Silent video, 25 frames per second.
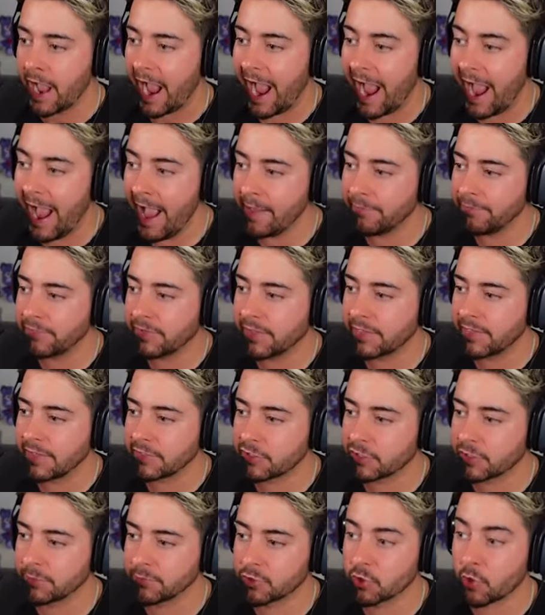and
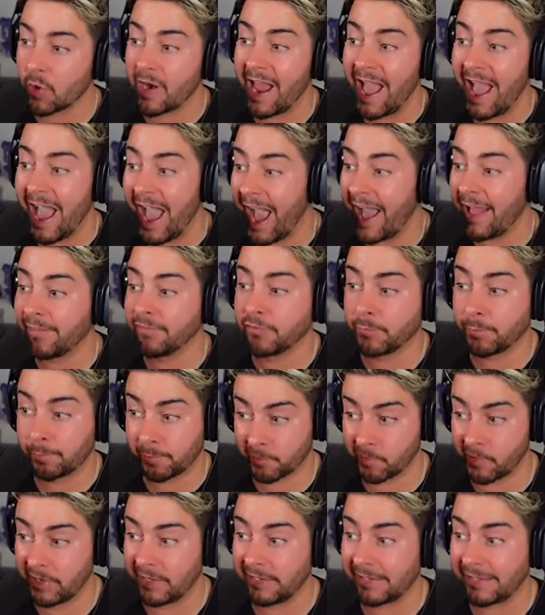there's some sort of
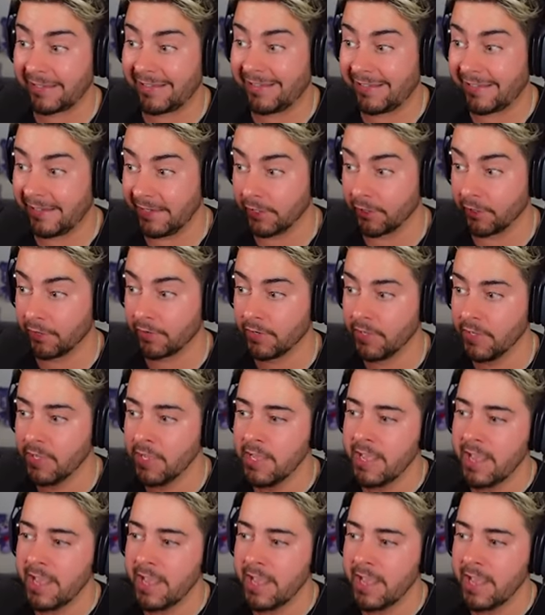handprint here.